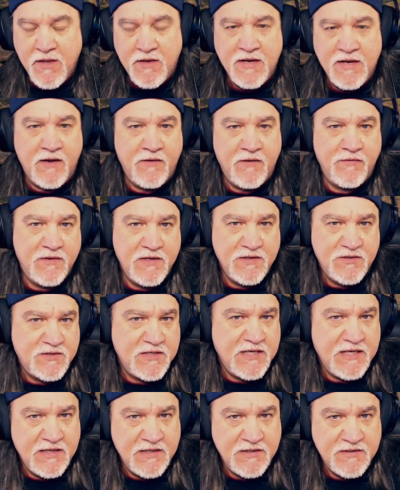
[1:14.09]
Now,
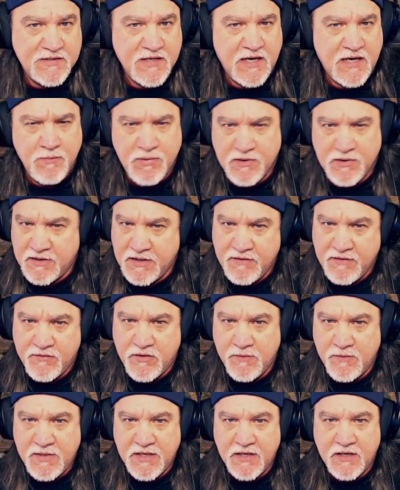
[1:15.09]
this is, I believe,
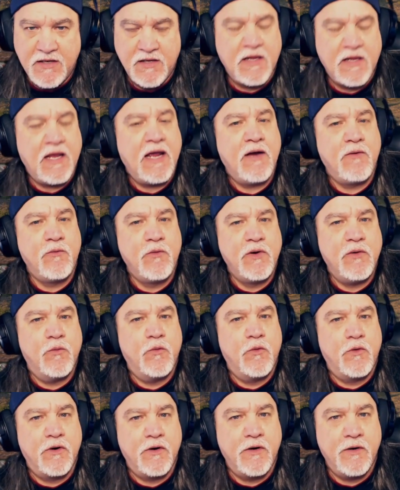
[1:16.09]
going to be a clan
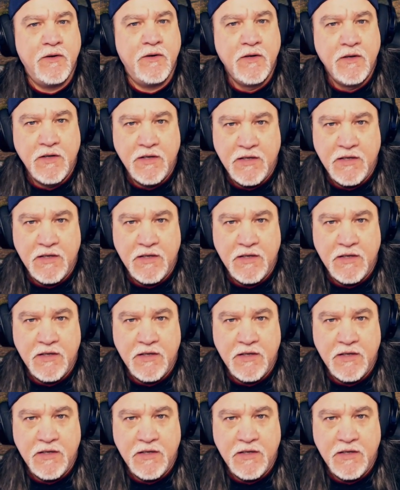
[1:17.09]
reward